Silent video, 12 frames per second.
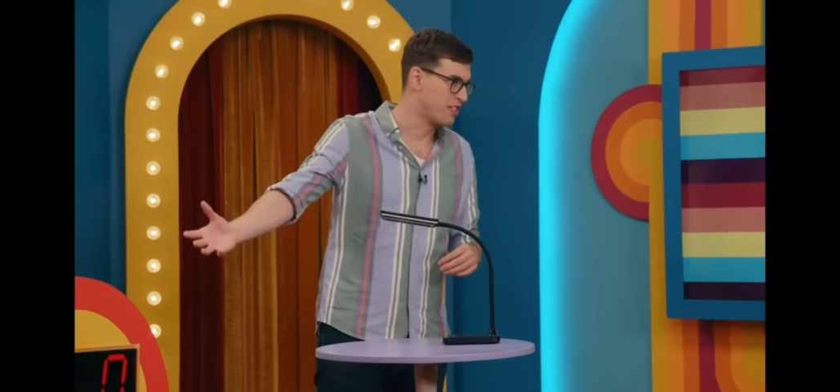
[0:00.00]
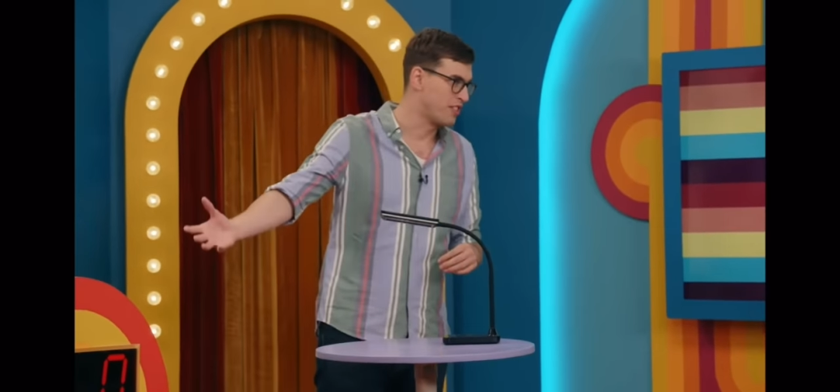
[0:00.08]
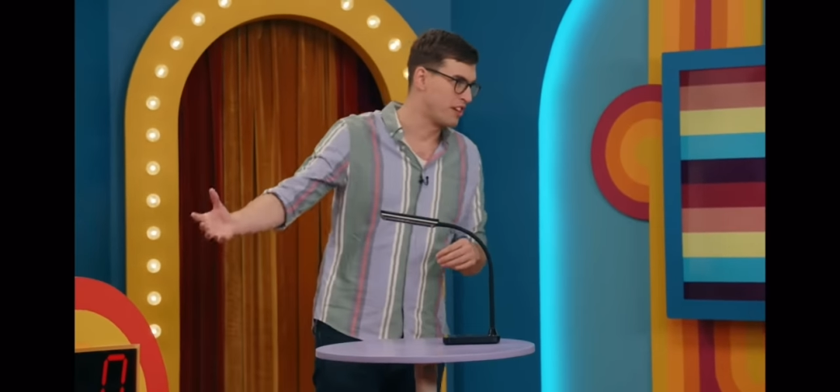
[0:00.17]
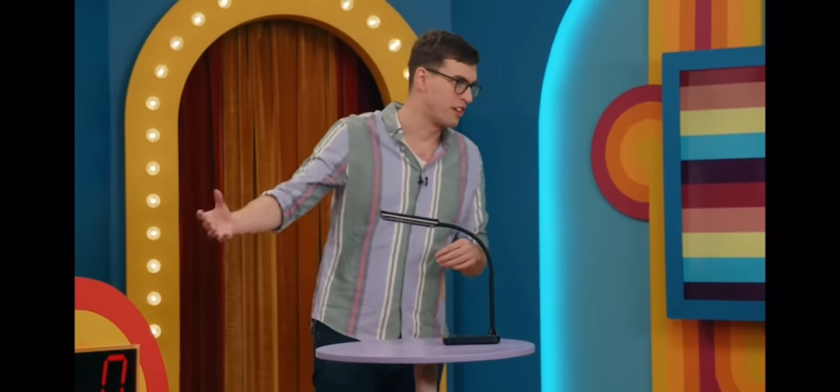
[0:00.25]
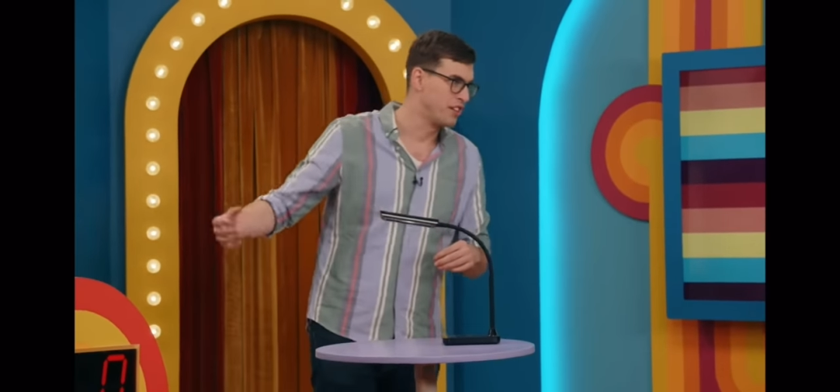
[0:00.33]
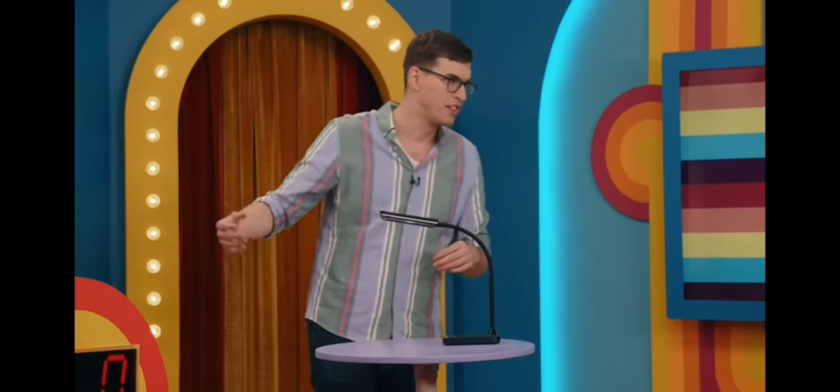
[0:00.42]

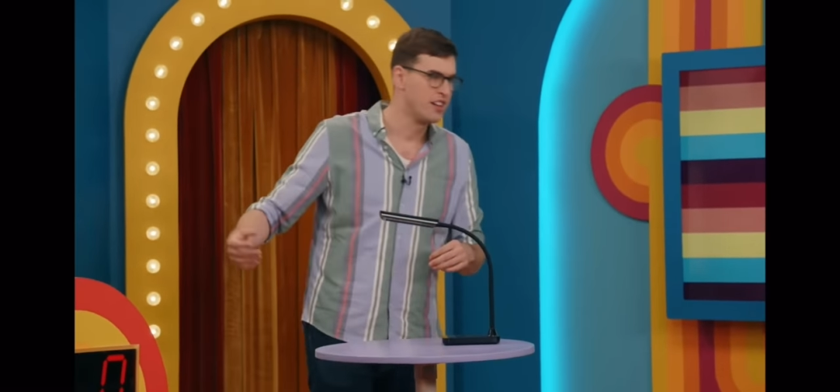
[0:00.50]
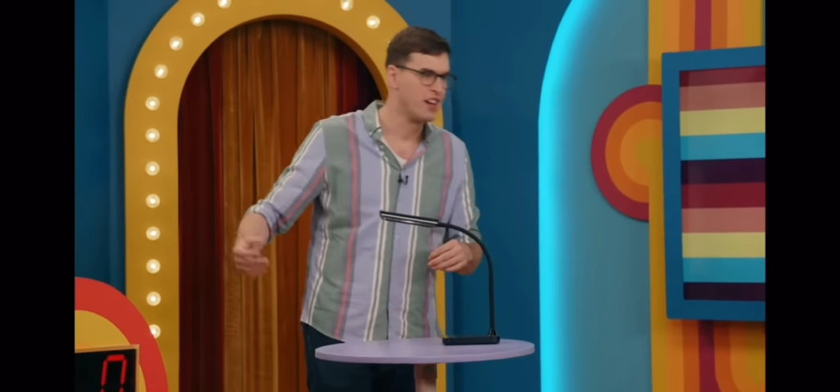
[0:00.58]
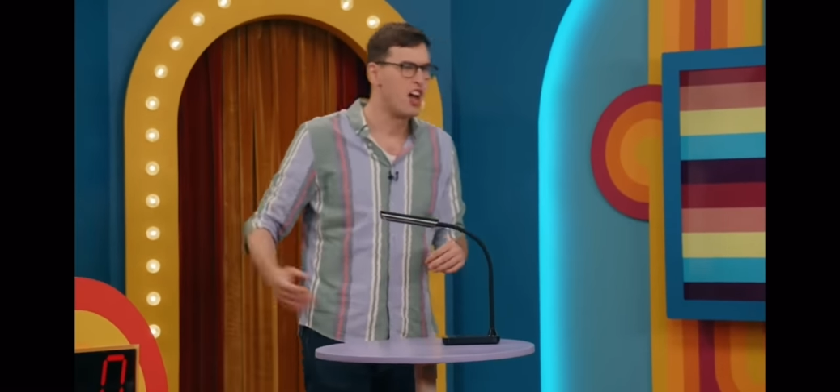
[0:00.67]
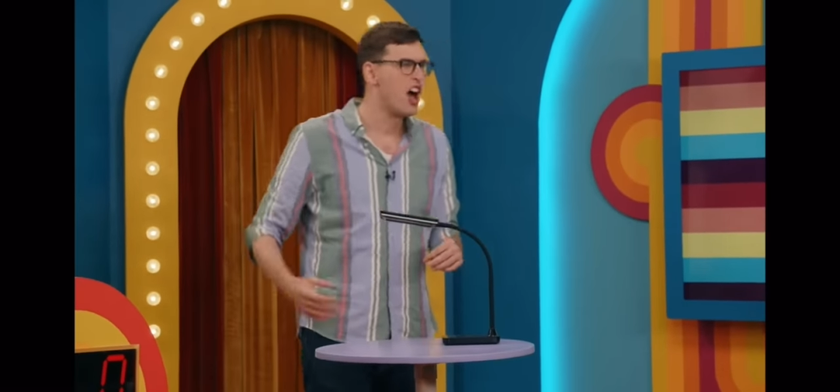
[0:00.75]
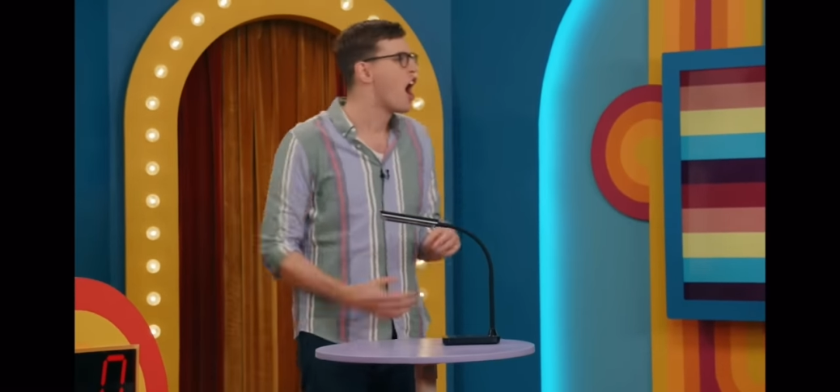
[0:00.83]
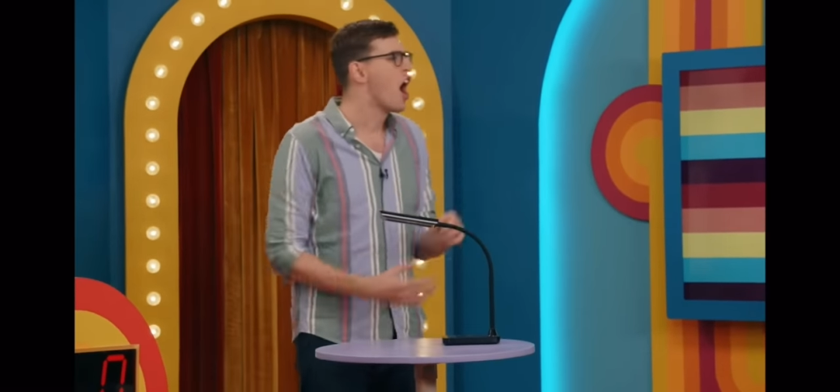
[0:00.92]
Theater,
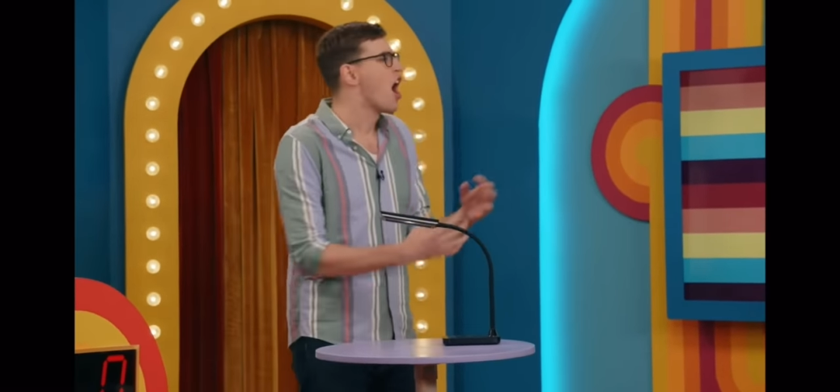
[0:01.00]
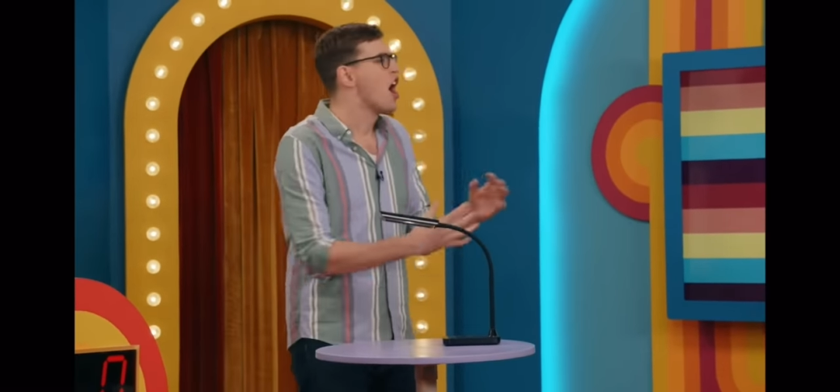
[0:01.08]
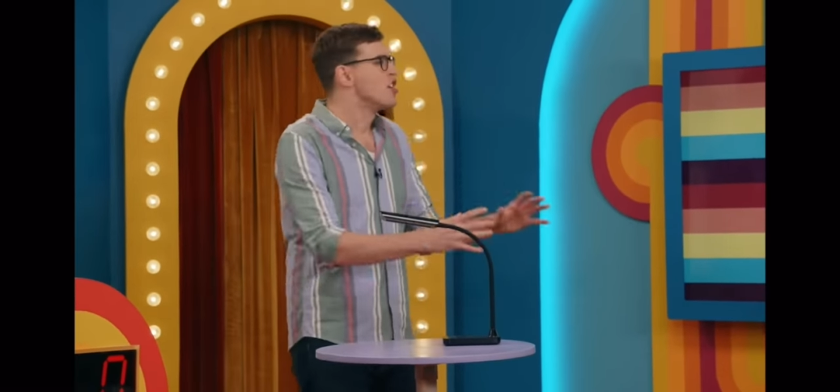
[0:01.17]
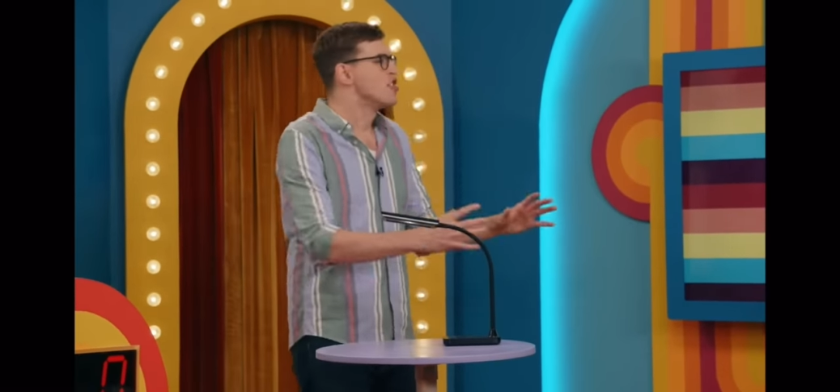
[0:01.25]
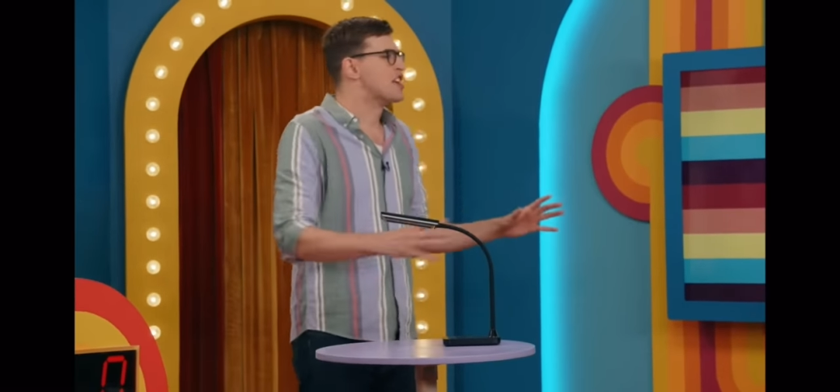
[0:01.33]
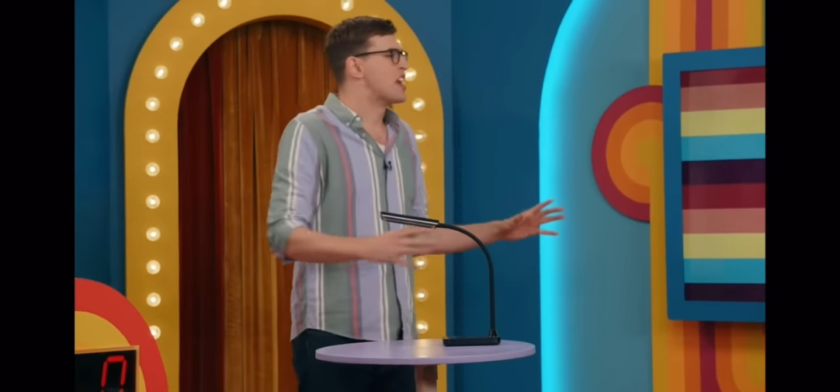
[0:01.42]

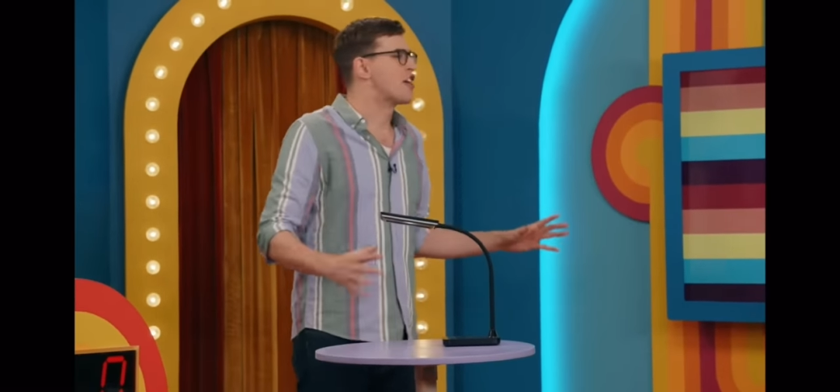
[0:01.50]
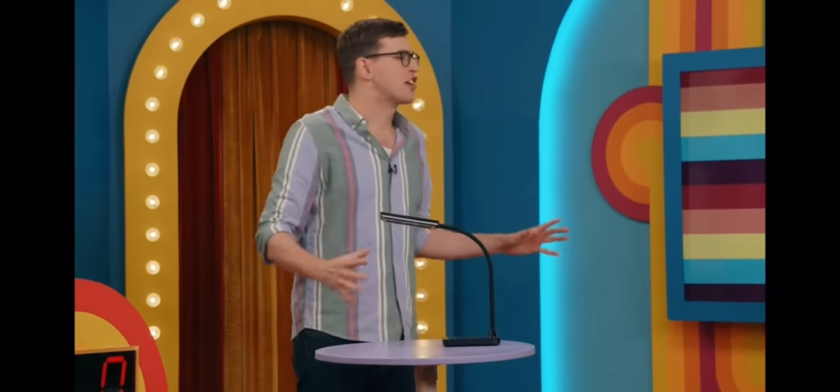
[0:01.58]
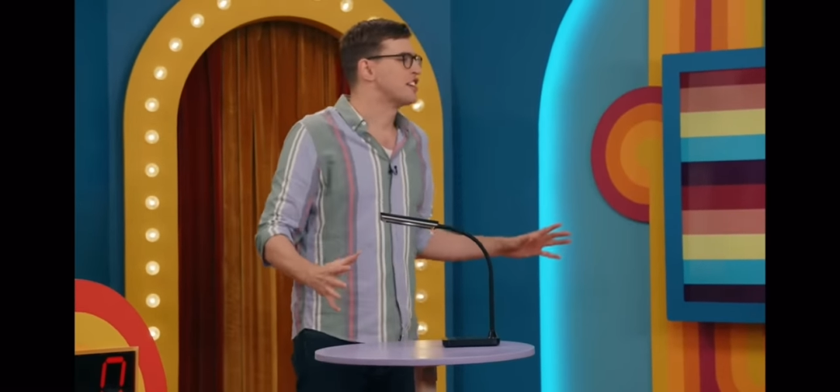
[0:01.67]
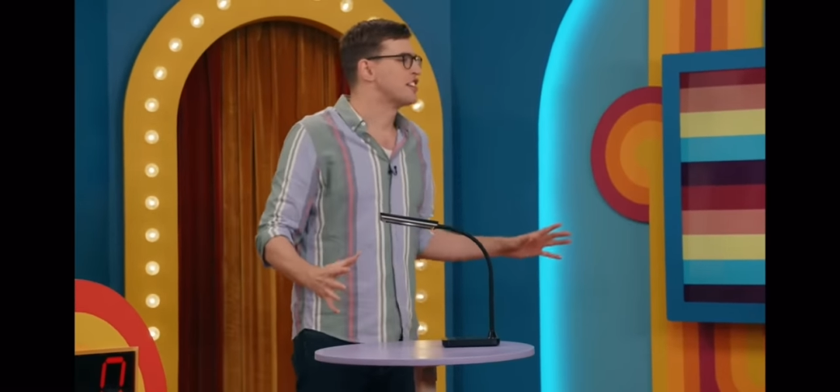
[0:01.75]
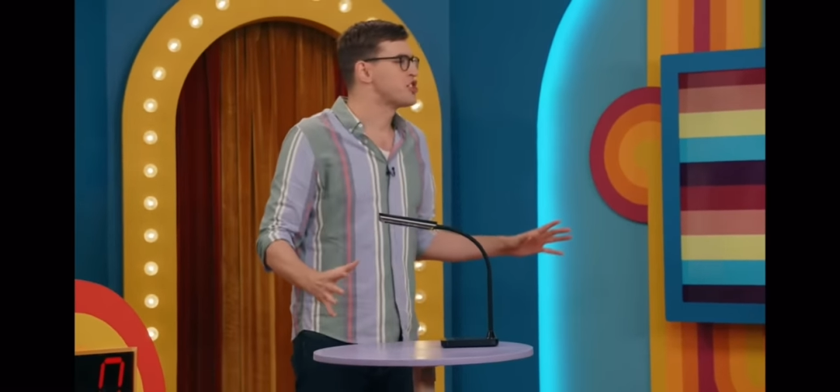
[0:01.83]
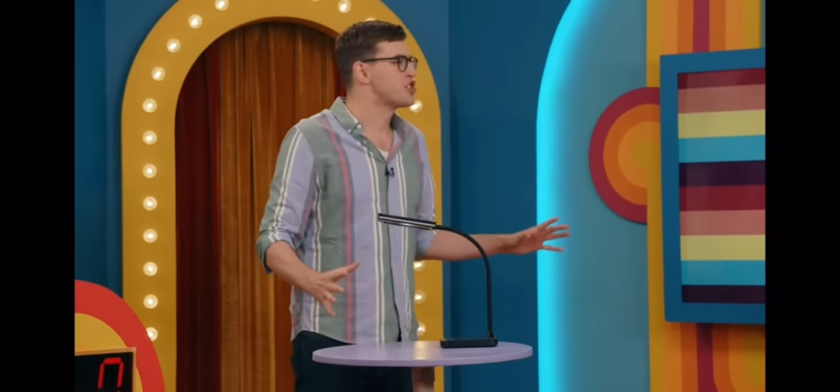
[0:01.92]
the
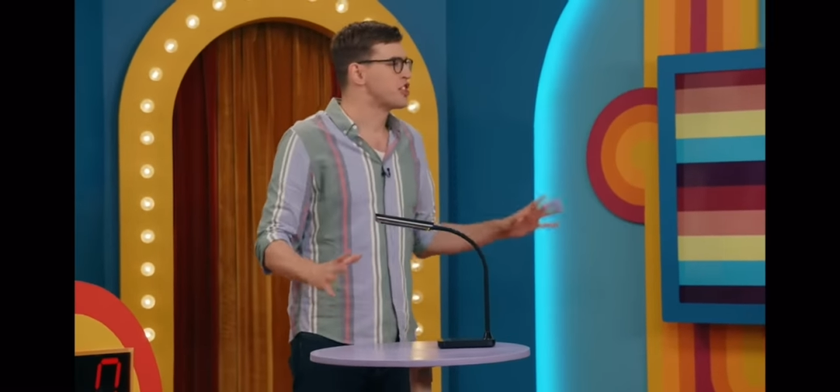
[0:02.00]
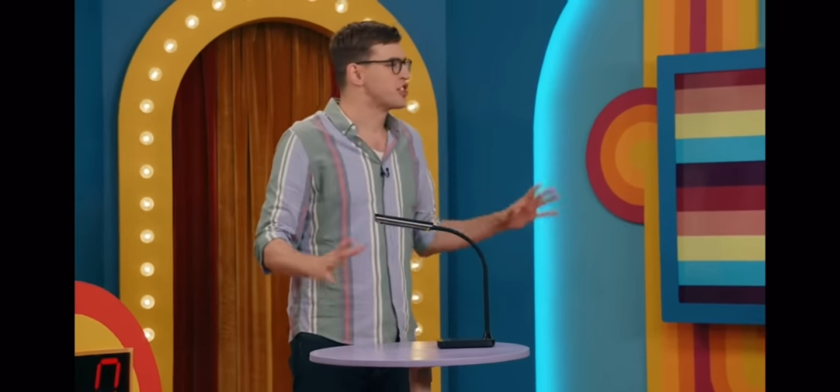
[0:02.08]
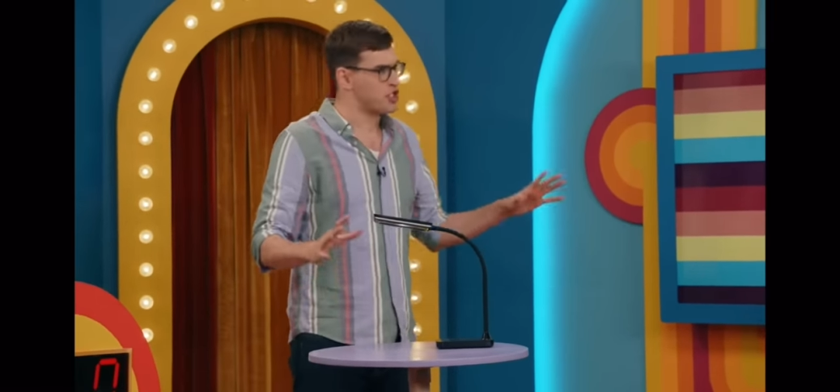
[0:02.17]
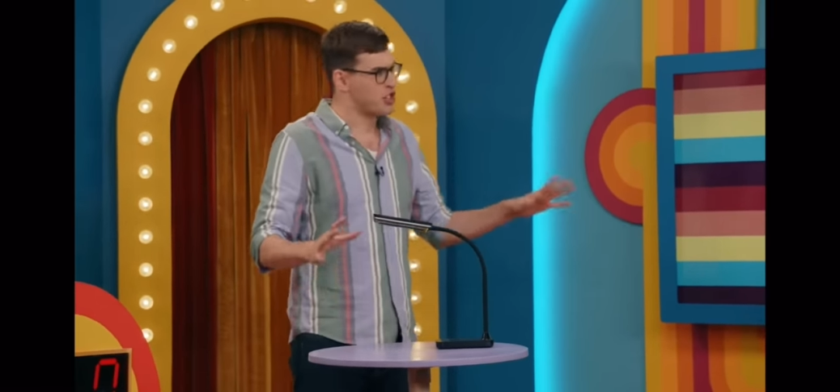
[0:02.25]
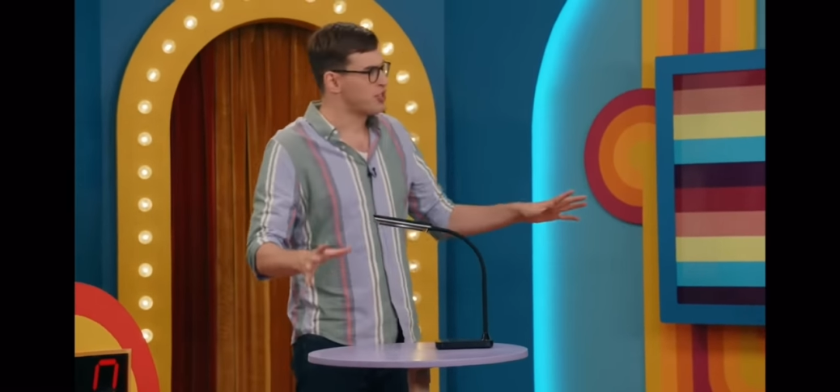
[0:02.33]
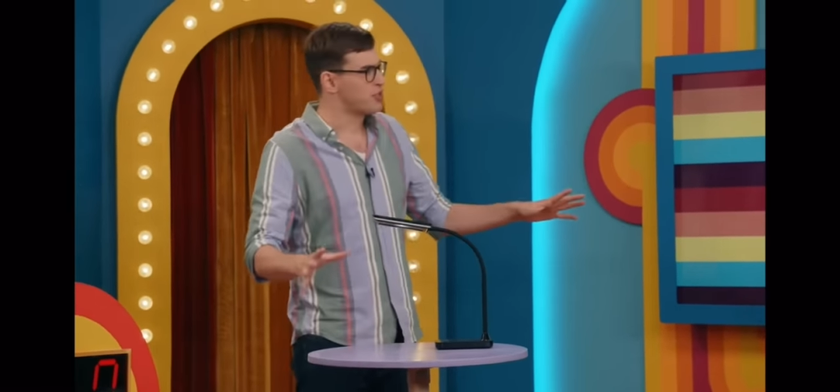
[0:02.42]
air
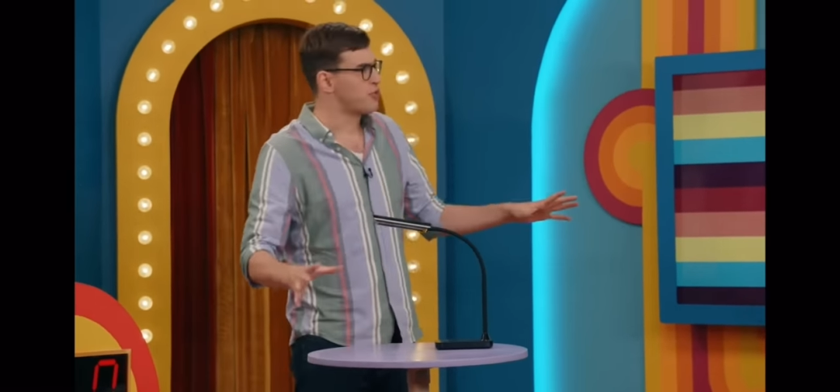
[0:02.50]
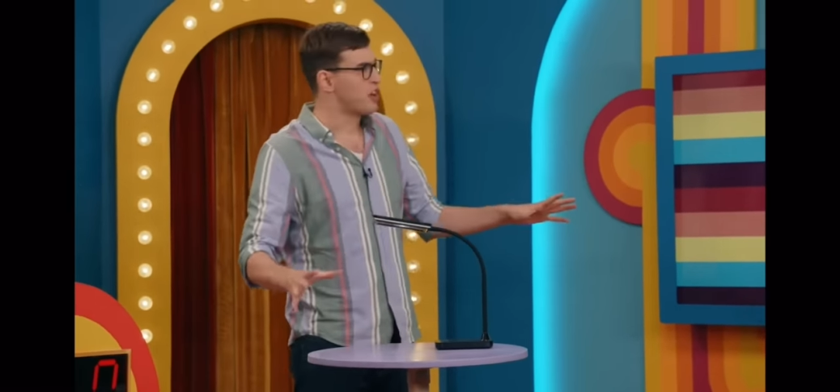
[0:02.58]
conditioning just